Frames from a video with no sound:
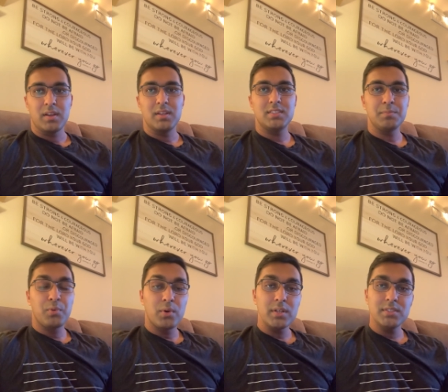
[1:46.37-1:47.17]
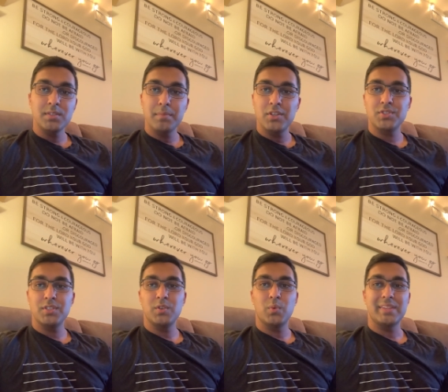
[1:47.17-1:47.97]
It's important to
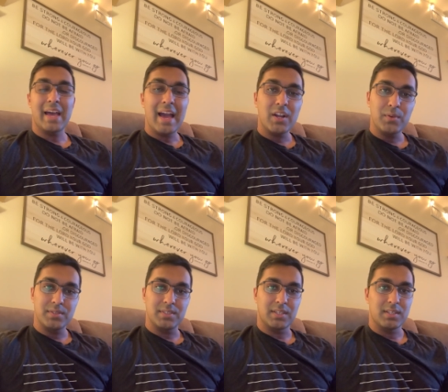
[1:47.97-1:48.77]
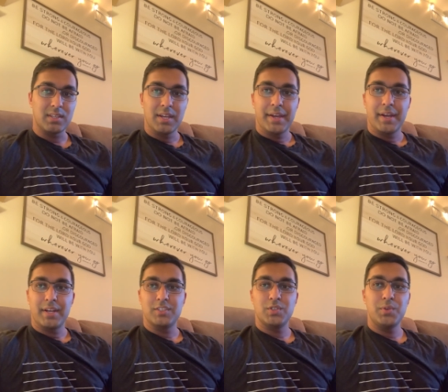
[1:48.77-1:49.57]
measure with accuracy
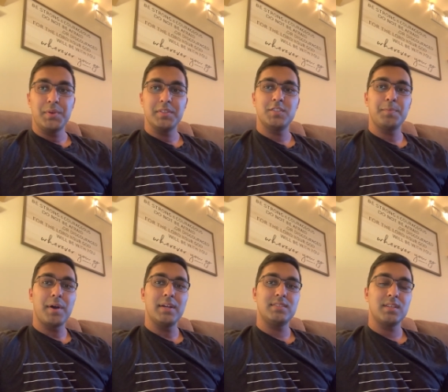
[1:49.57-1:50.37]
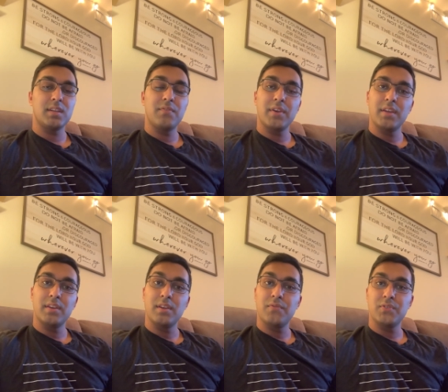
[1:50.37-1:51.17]
so you can spot significant
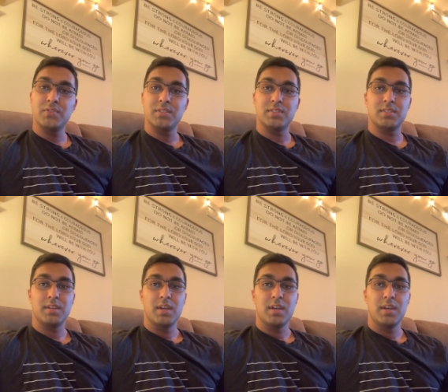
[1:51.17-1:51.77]
differences